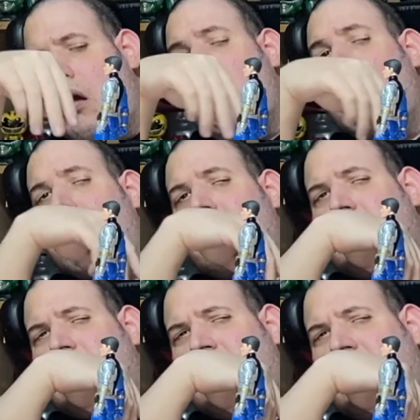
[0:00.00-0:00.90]

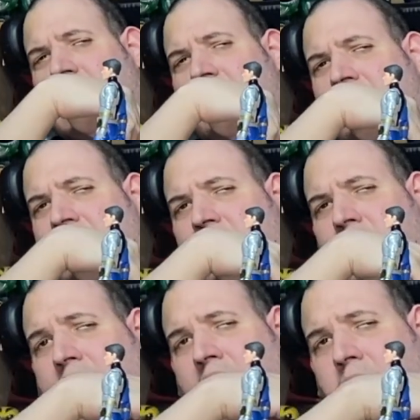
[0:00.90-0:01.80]
wasn't attached to the
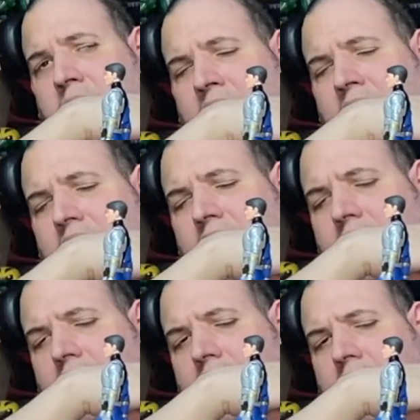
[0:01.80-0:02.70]
figure when it
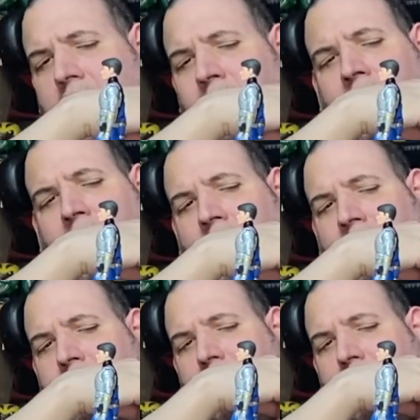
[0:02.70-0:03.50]
arrived.